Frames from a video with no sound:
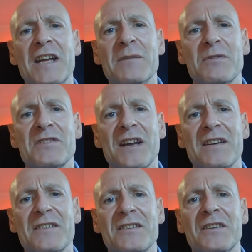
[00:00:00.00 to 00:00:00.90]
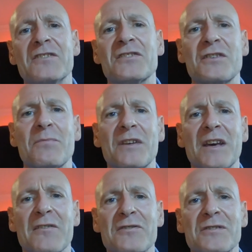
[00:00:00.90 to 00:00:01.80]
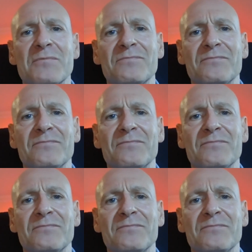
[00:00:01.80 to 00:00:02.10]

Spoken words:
80% to something else?